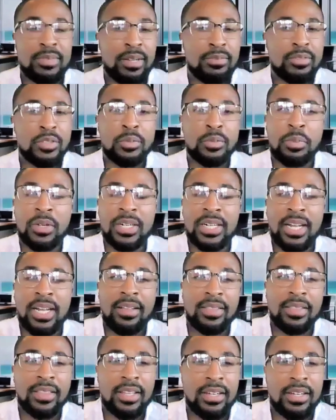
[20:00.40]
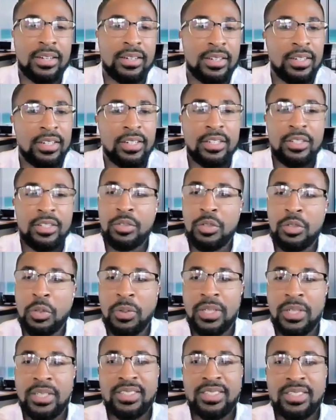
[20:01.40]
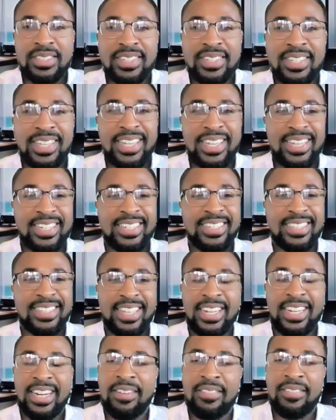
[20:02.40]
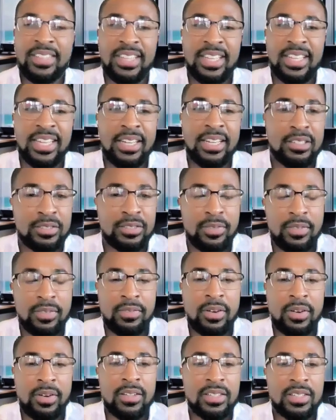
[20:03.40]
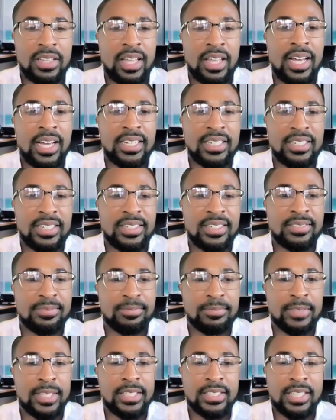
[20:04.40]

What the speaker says: sometimes just put it out there, do it, and let everything else fall in line. And